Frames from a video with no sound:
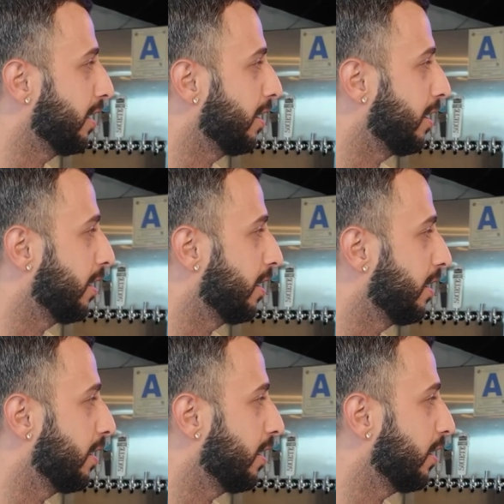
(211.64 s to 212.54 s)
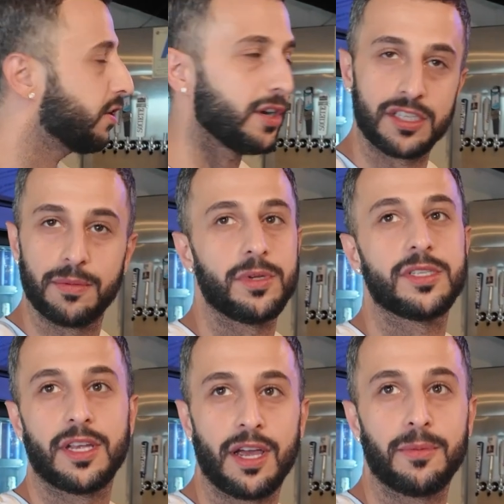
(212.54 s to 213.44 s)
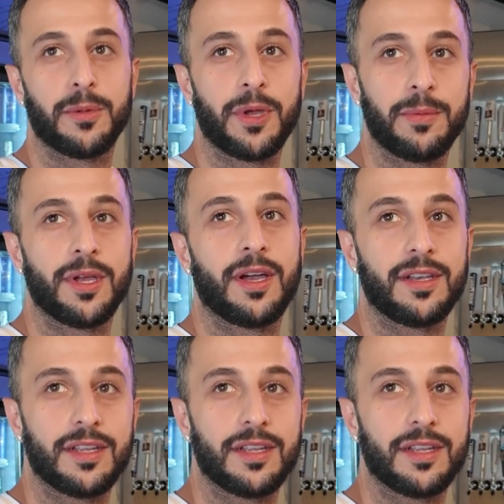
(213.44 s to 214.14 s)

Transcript: and other recipes, yeah, I'm the man behind it.